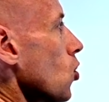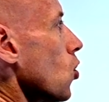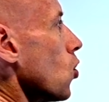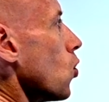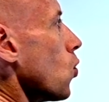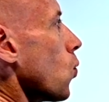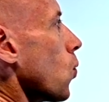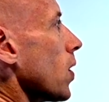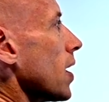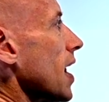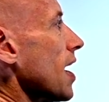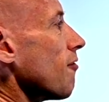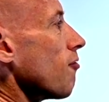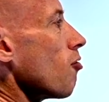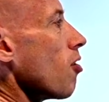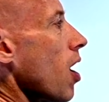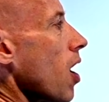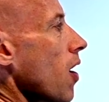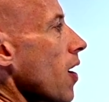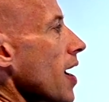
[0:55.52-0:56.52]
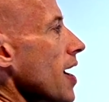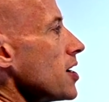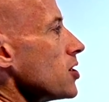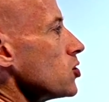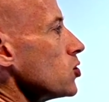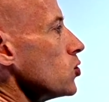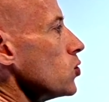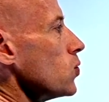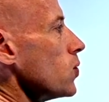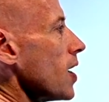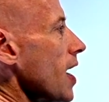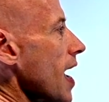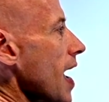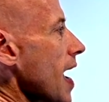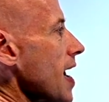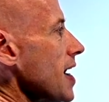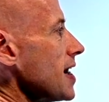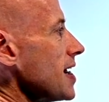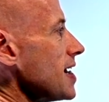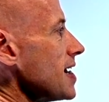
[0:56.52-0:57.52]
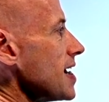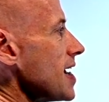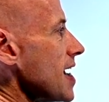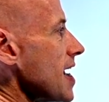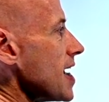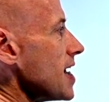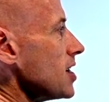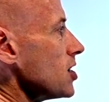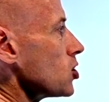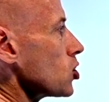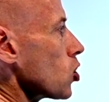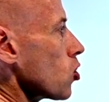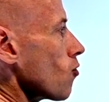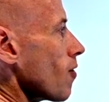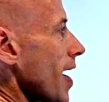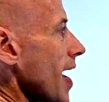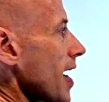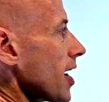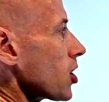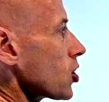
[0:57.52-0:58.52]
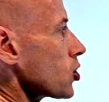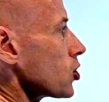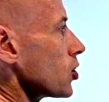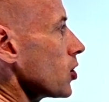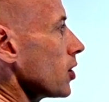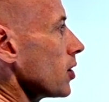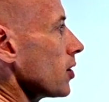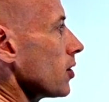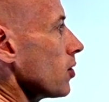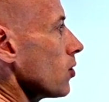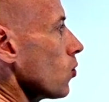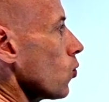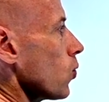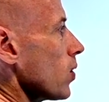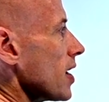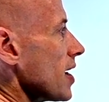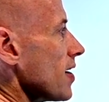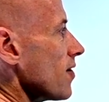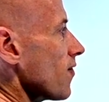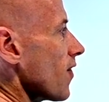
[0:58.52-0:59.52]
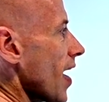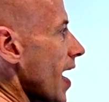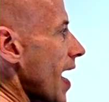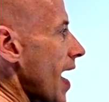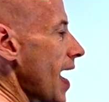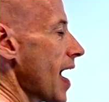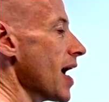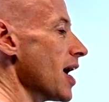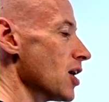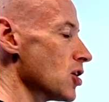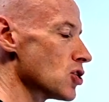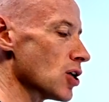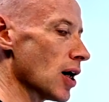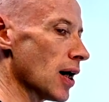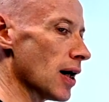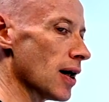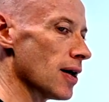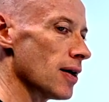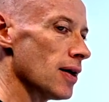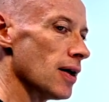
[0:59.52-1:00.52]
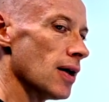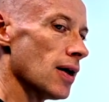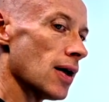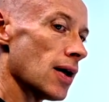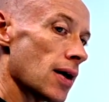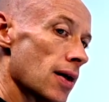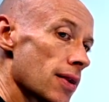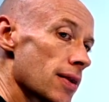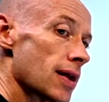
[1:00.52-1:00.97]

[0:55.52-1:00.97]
whenever I do any interaction with Azure, the